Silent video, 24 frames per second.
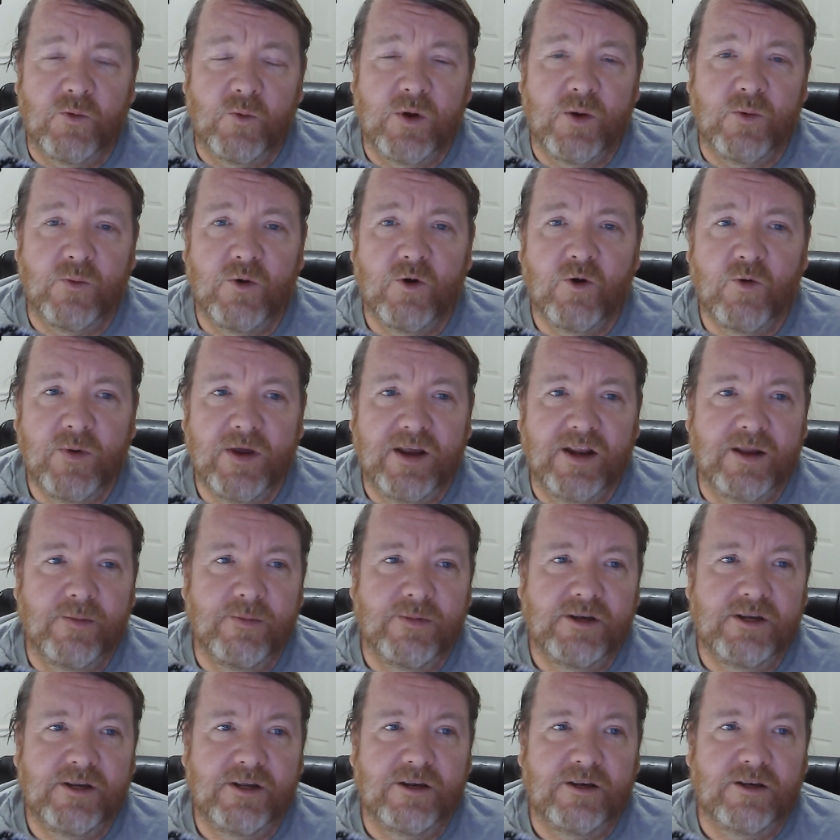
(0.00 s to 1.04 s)
we will be
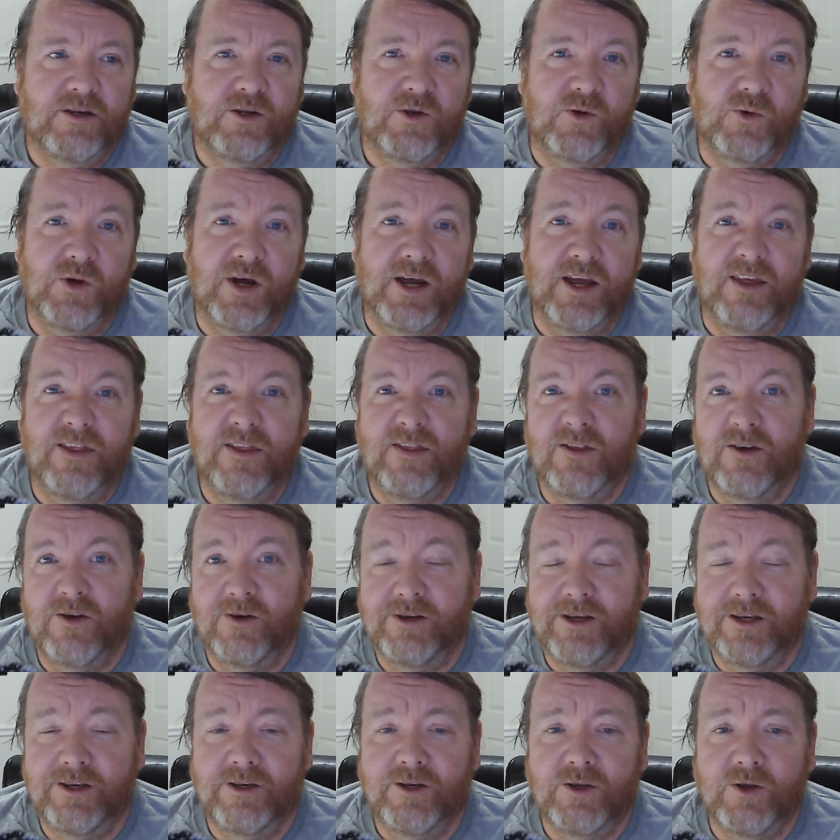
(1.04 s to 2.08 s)
limited to a
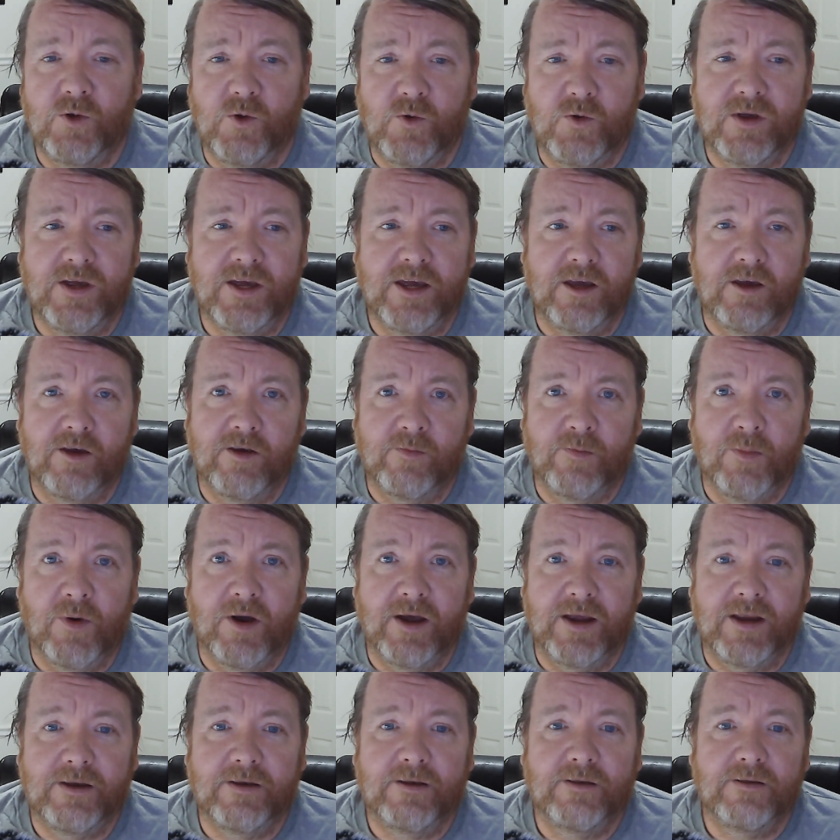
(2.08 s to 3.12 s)
32
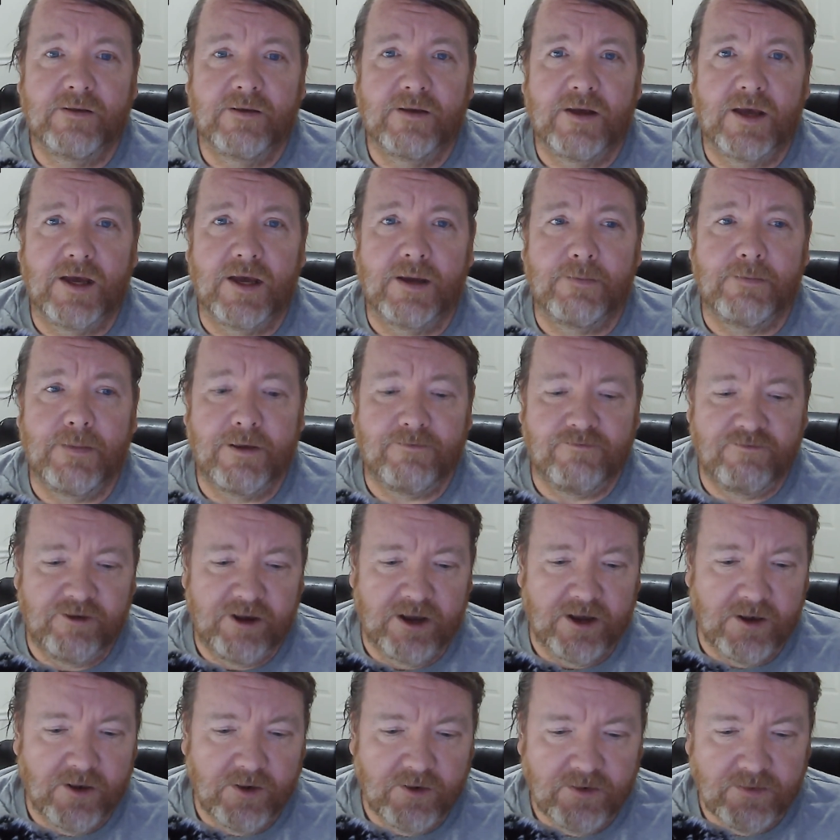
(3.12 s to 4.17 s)
gigabyte memory
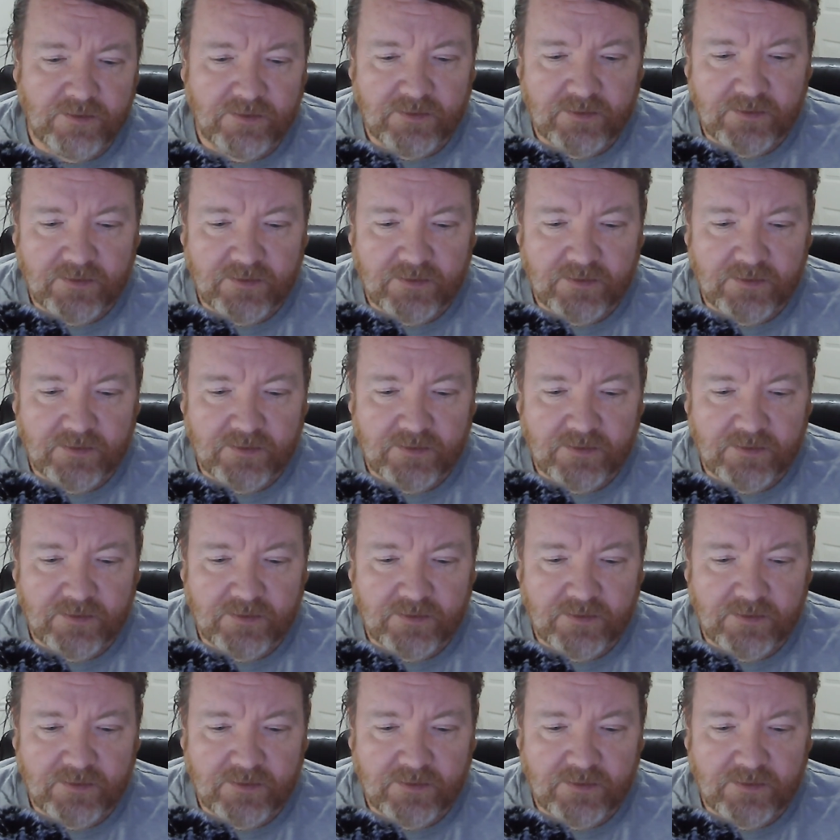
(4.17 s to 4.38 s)
card,